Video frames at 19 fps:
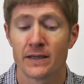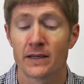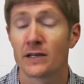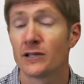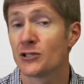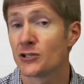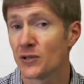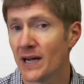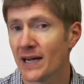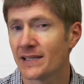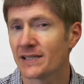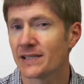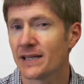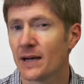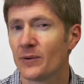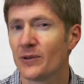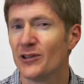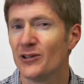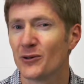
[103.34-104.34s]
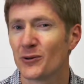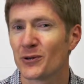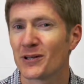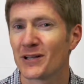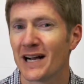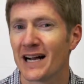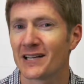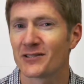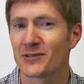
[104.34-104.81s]
Contrast that with your
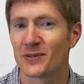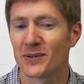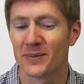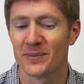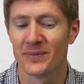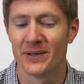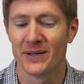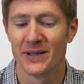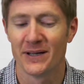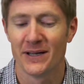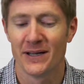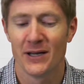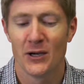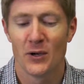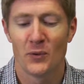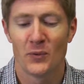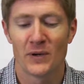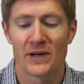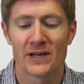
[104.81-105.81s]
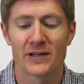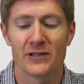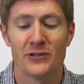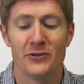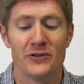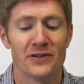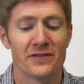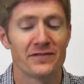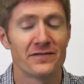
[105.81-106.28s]
classroom, where
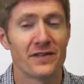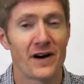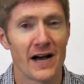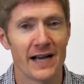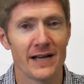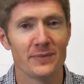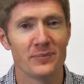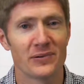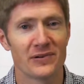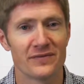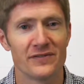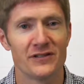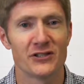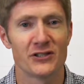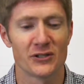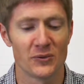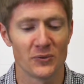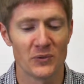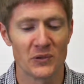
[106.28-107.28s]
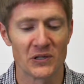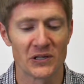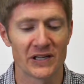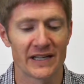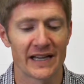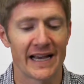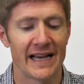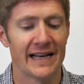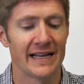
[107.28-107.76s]
you define proficient
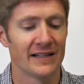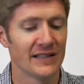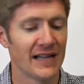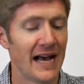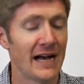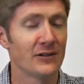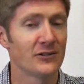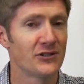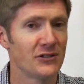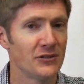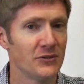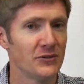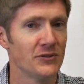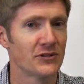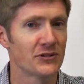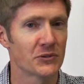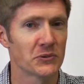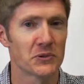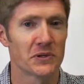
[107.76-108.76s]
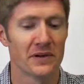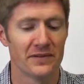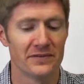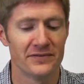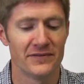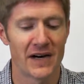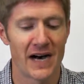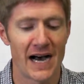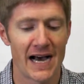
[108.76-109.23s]
work and allow students to
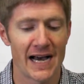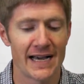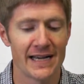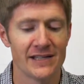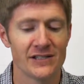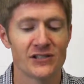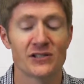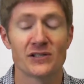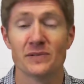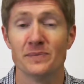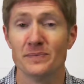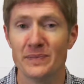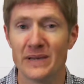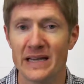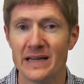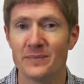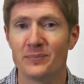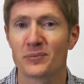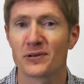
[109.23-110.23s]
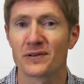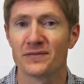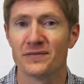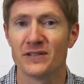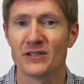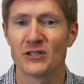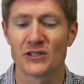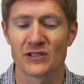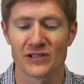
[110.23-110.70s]
revise to meet
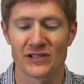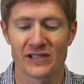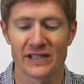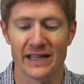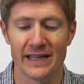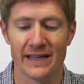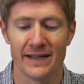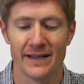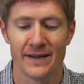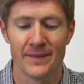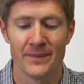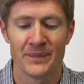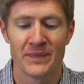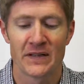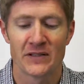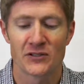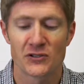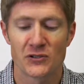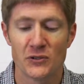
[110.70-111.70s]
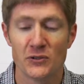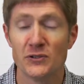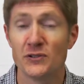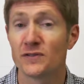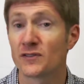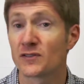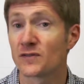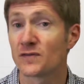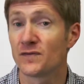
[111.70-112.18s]
proficiency.
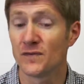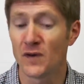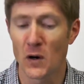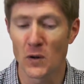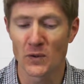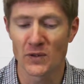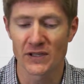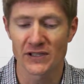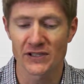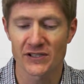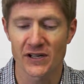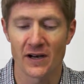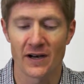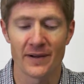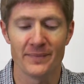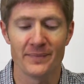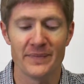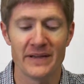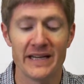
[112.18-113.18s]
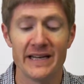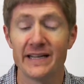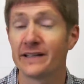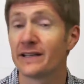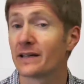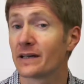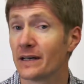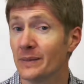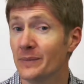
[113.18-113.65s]
Students focus on meeting
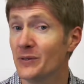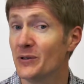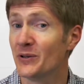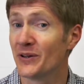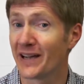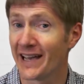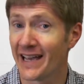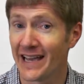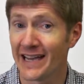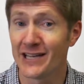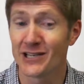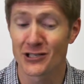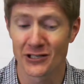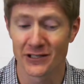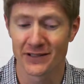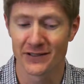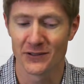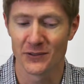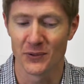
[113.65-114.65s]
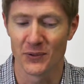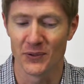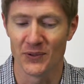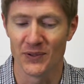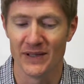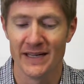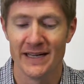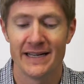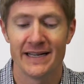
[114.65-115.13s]
the communication
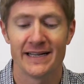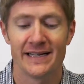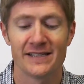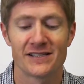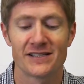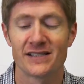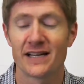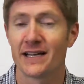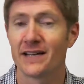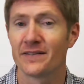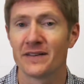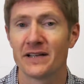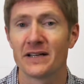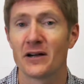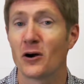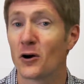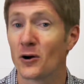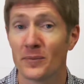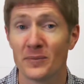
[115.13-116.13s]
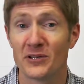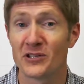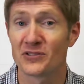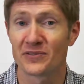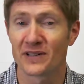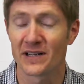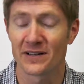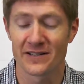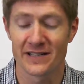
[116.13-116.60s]
goal instead of the
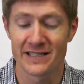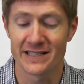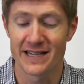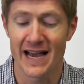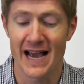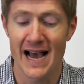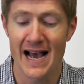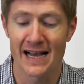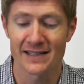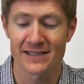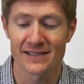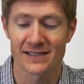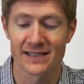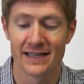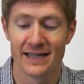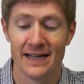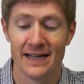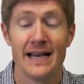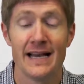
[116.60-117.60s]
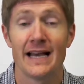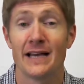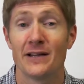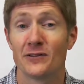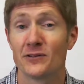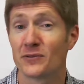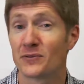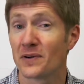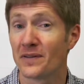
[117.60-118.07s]
arbitrary task,
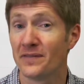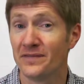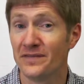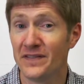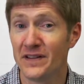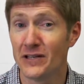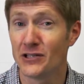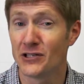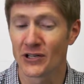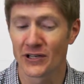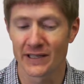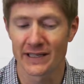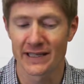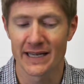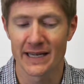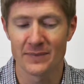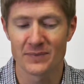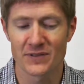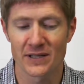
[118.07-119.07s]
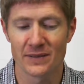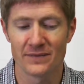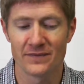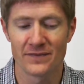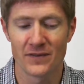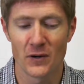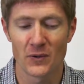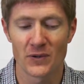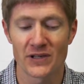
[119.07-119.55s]
and the revision keeps them
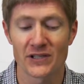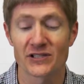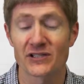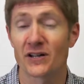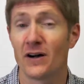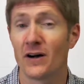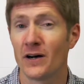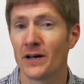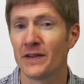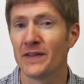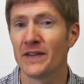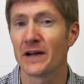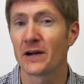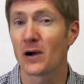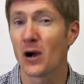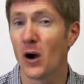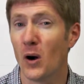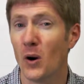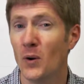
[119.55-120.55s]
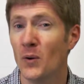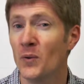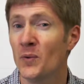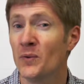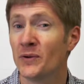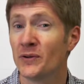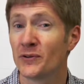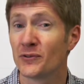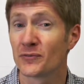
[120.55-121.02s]
focused on their
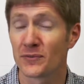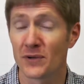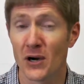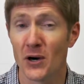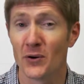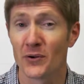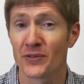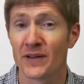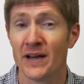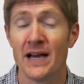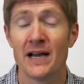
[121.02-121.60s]
own growth